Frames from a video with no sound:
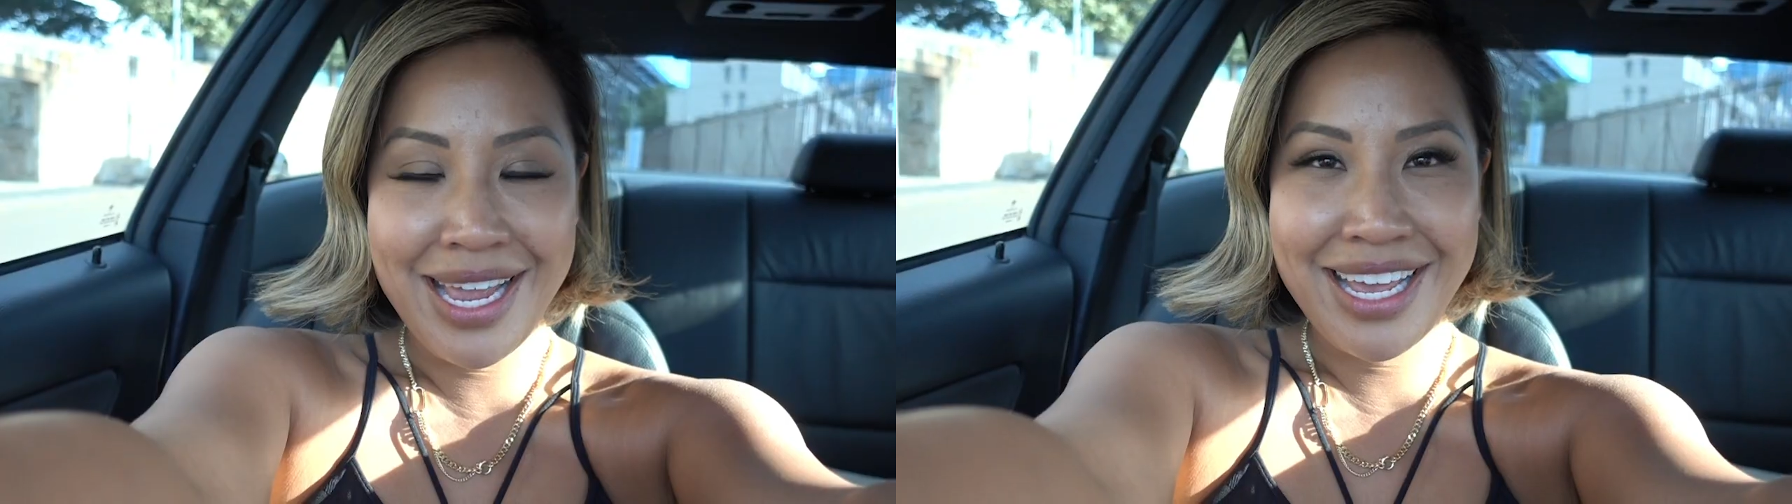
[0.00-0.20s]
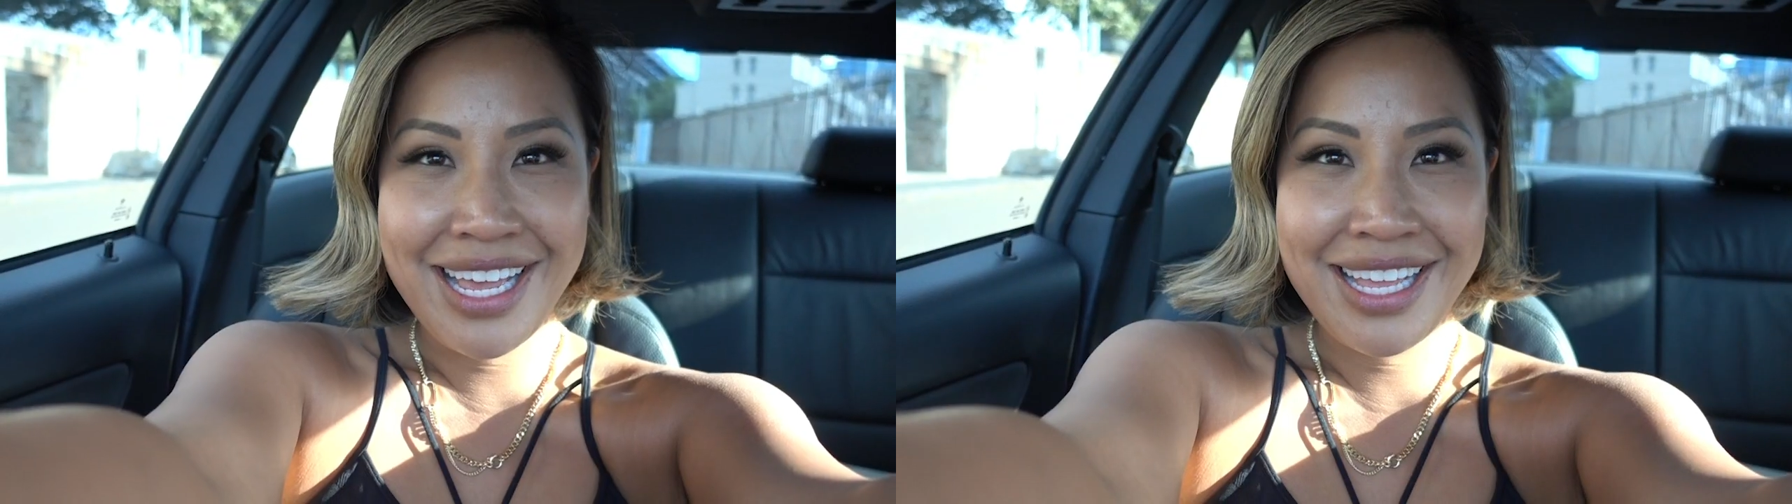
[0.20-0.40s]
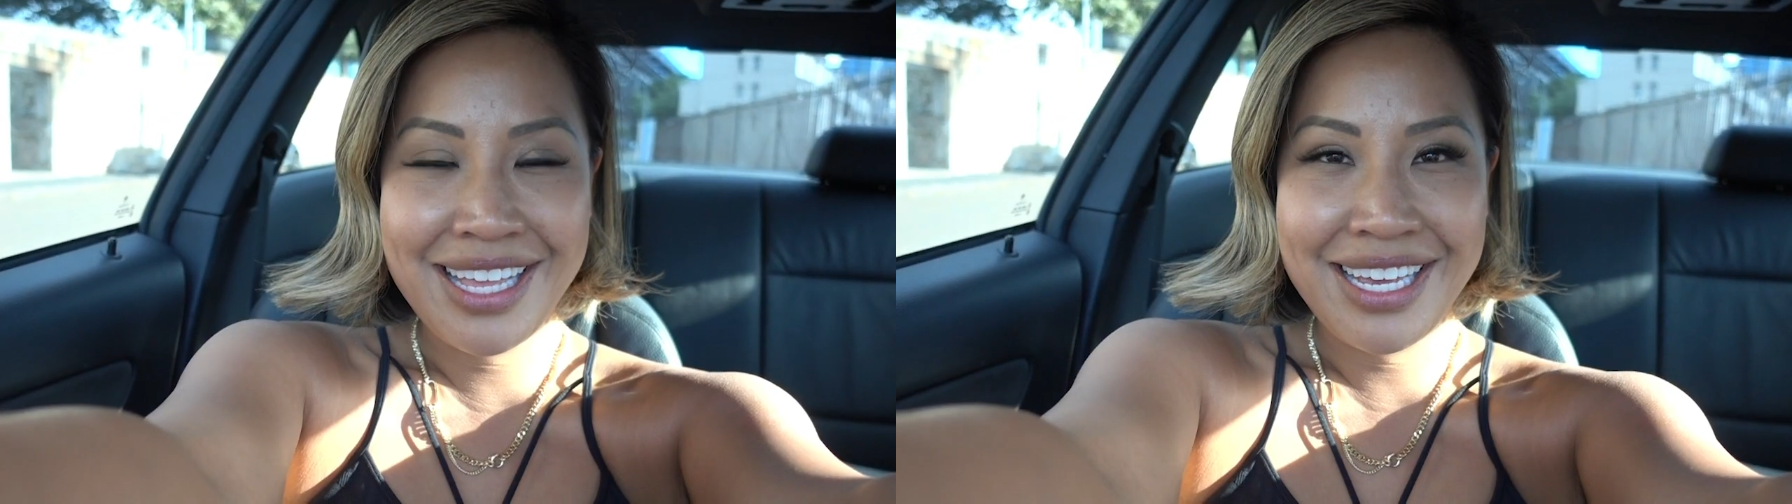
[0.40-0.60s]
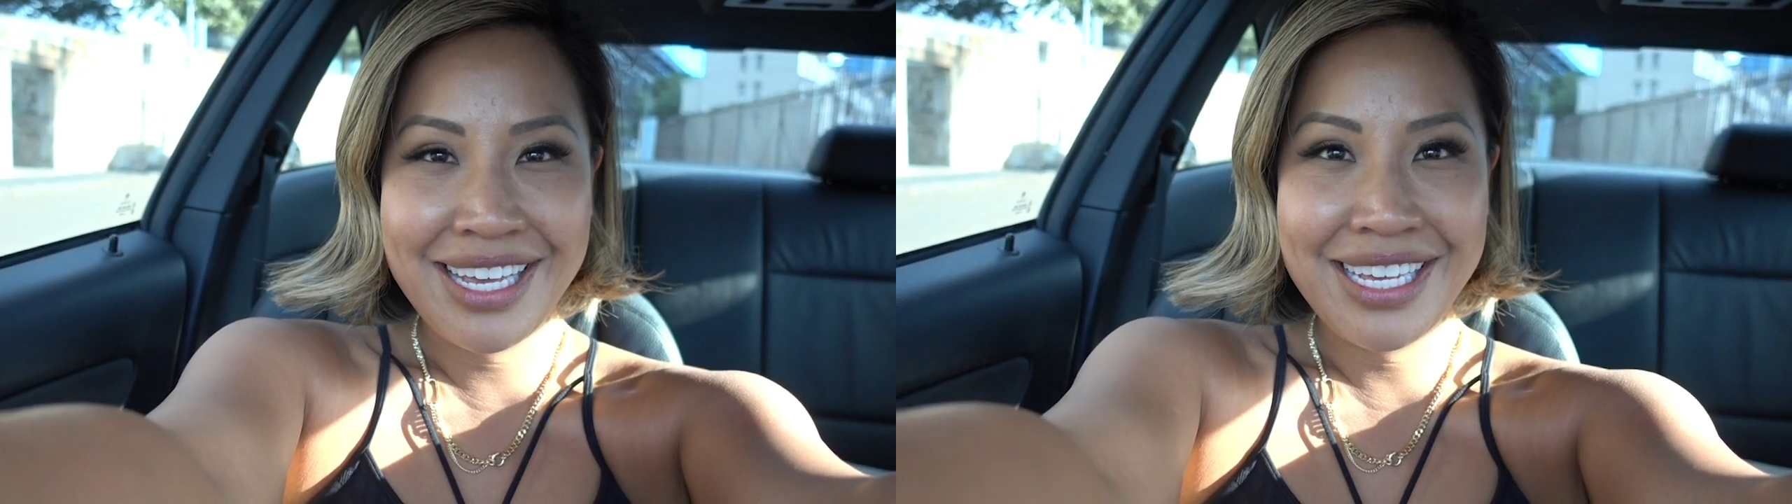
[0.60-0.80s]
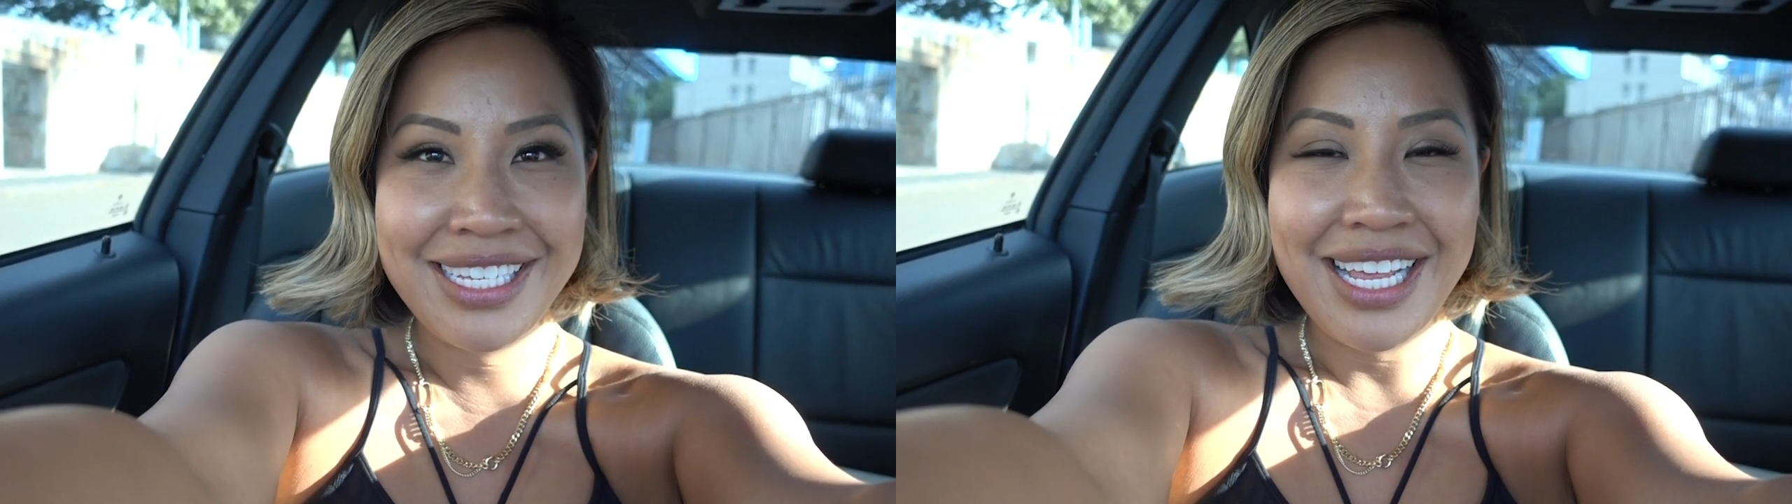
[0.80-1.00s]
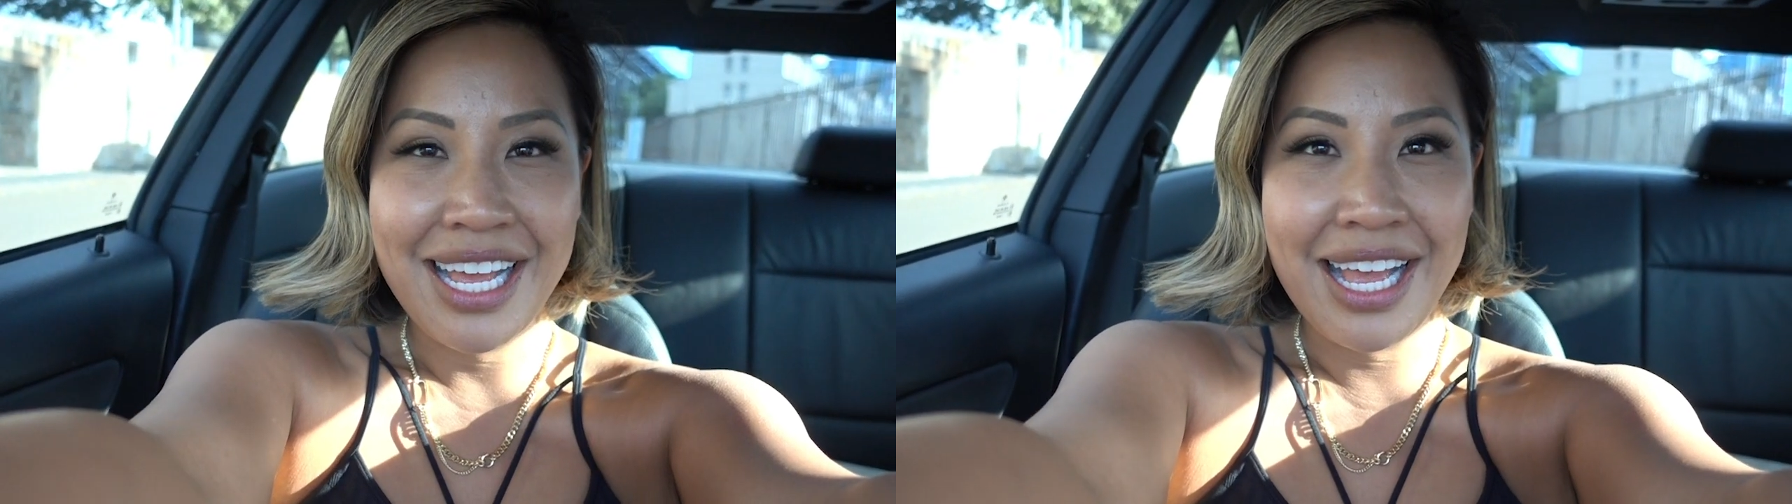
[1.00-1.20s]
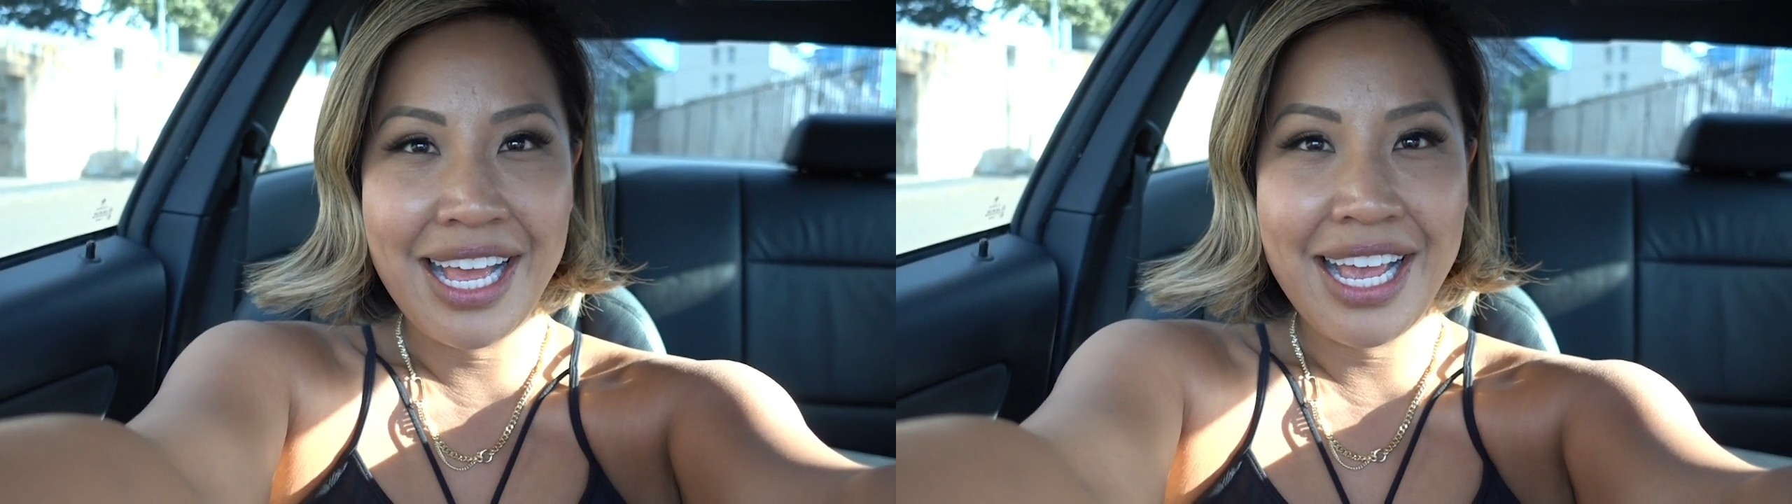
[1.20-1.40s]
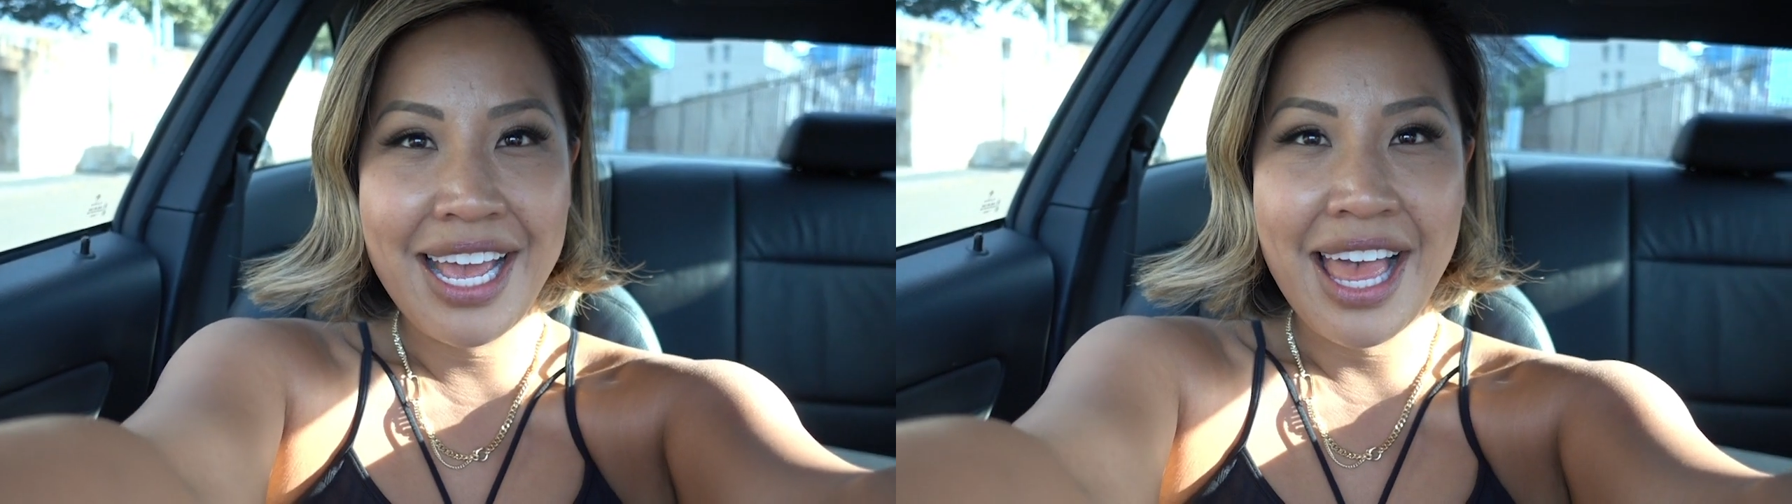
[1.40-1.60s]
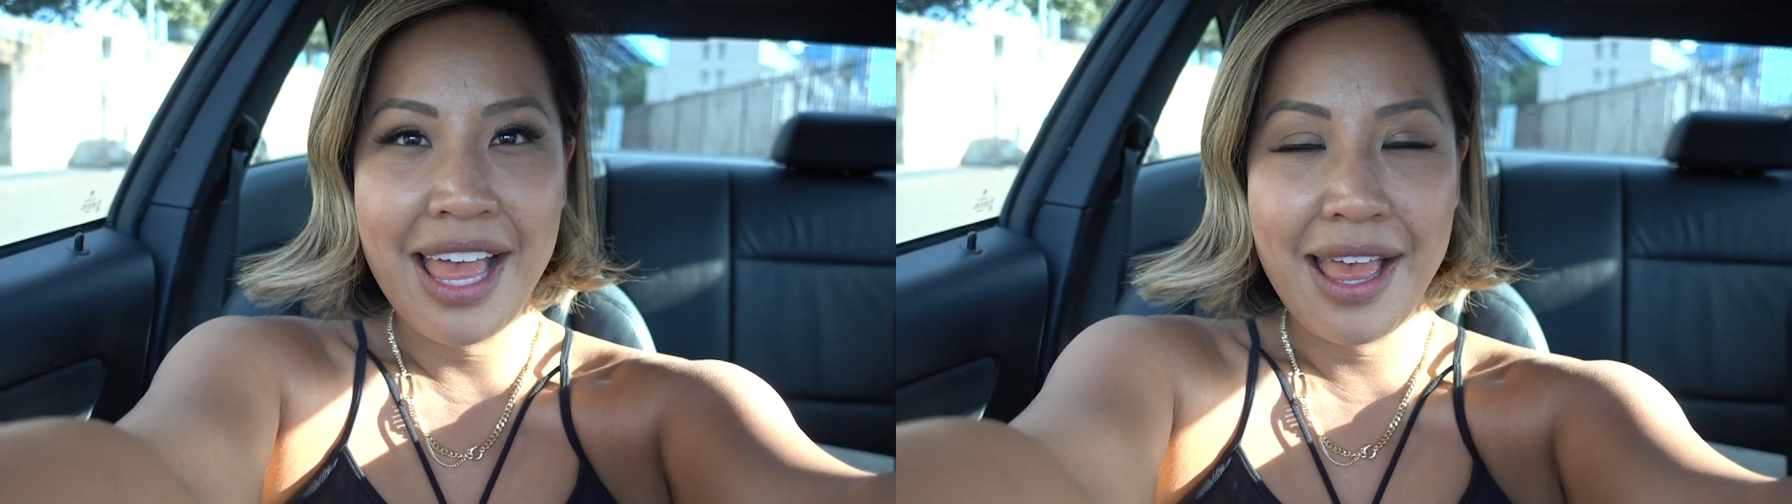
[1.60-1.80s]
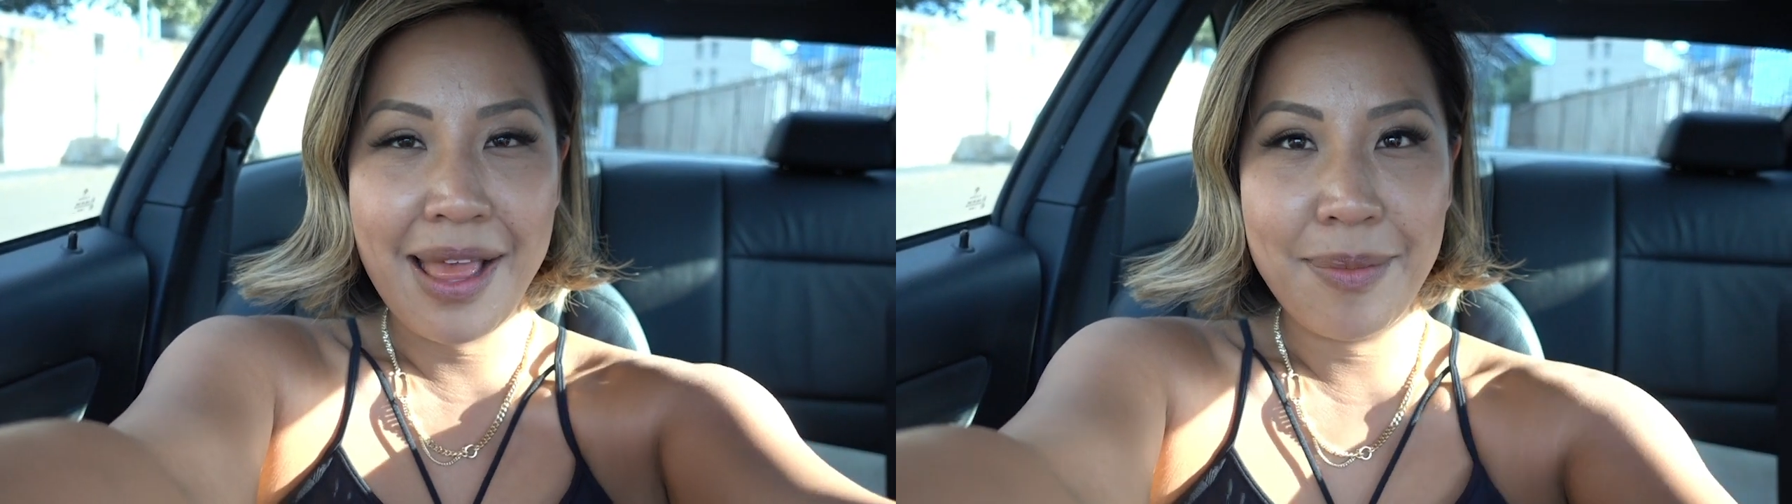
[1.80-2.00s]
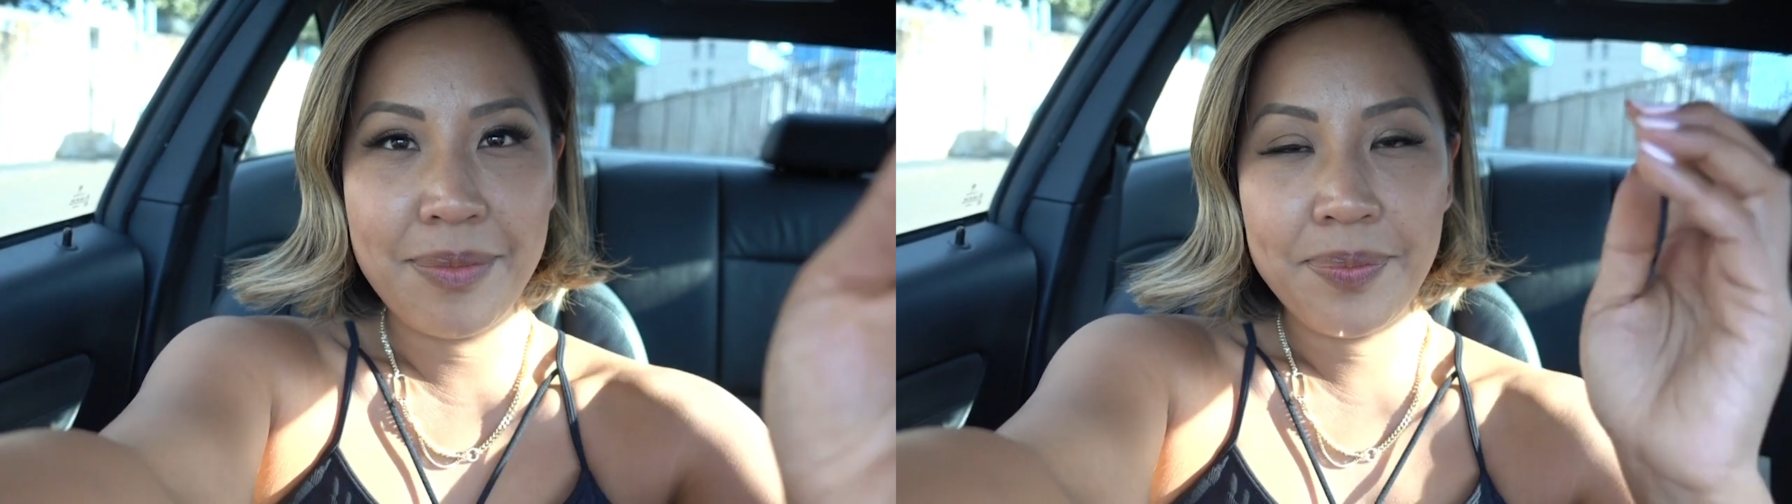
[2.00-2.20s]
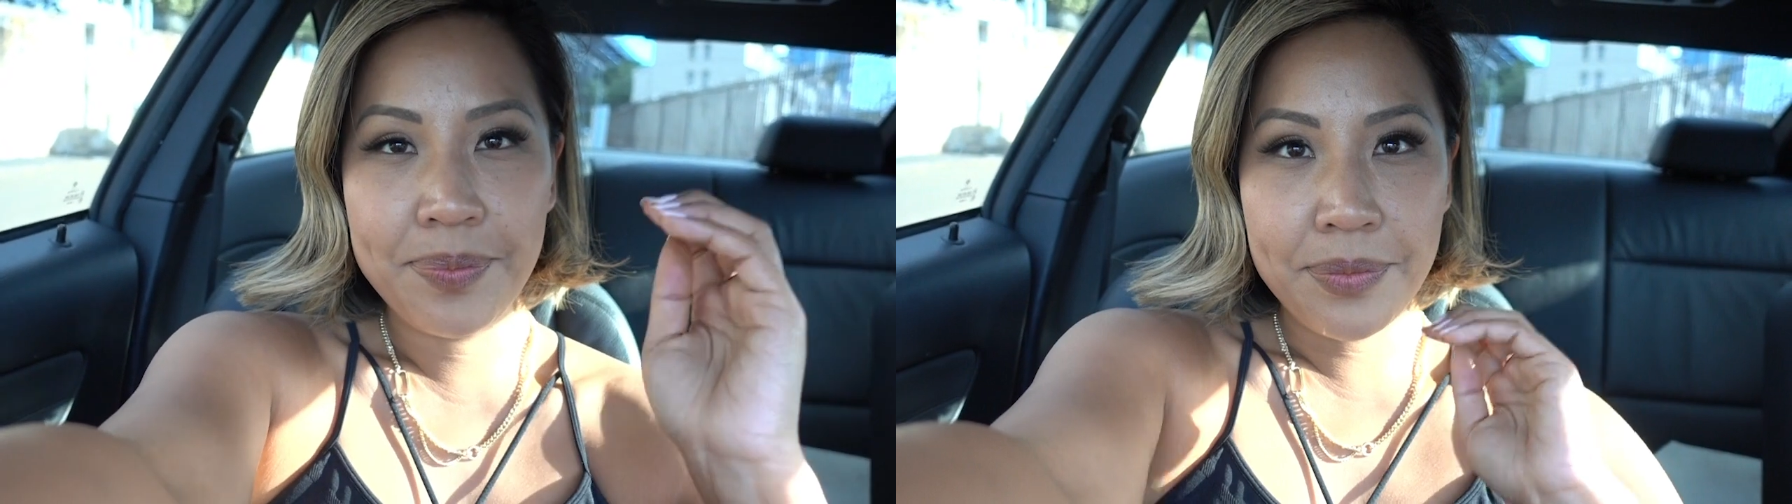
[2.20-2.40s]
Hey guys, I am